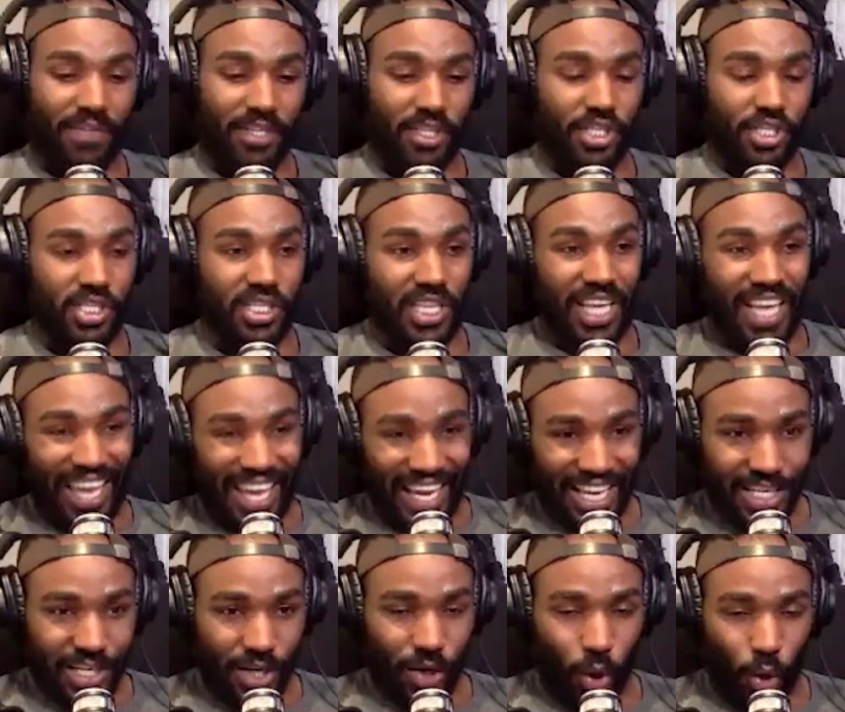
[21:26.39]
to just
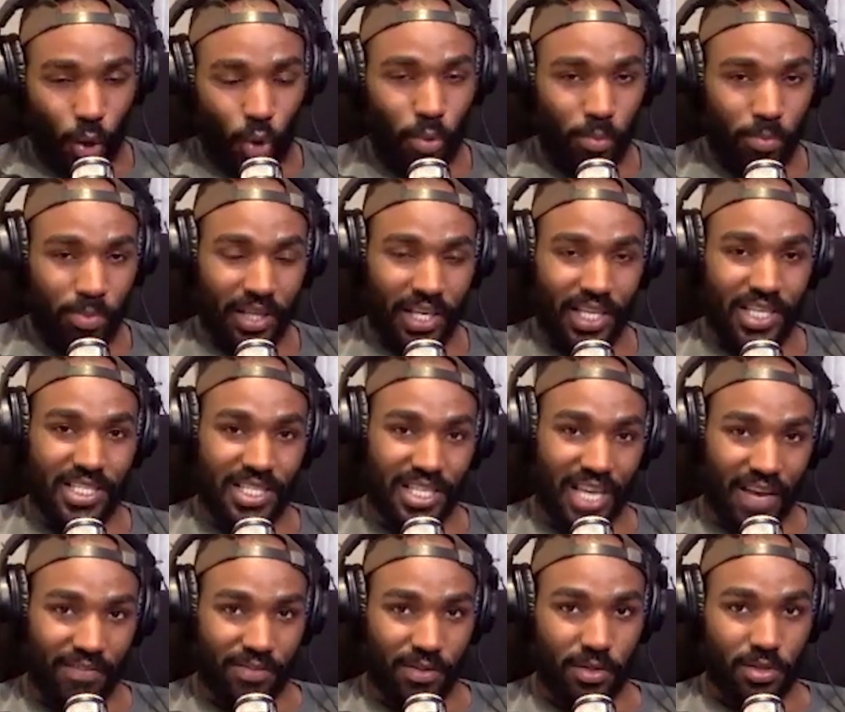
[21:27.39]
in your home place, you
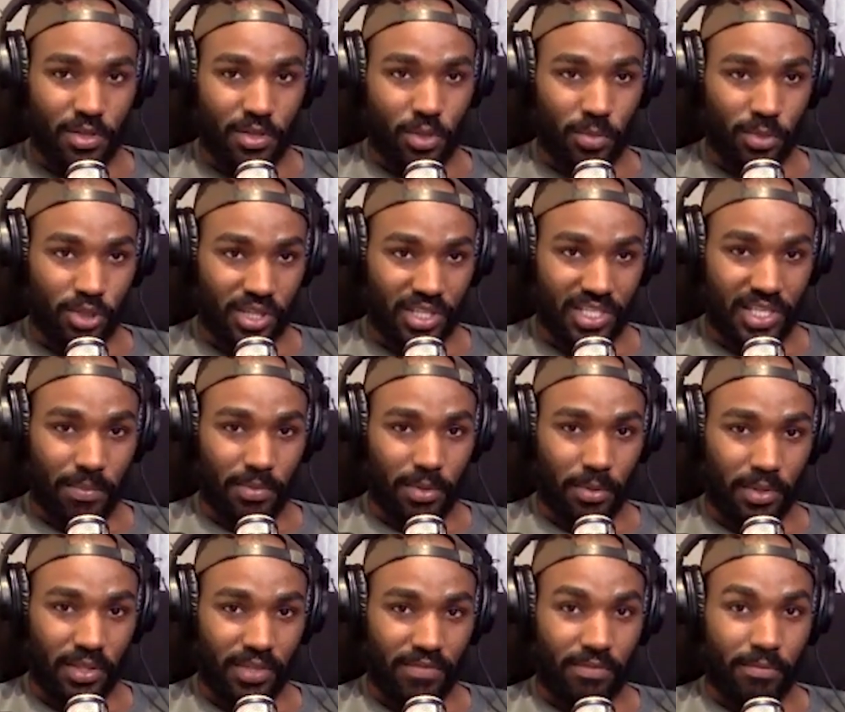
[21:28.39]
have to be so much
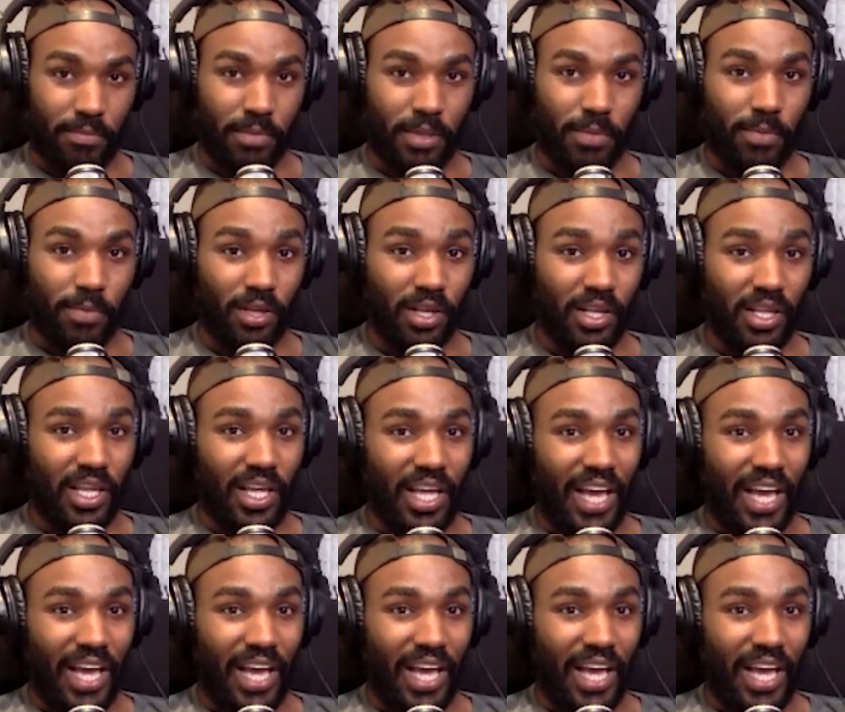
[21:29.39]
accepting with different people.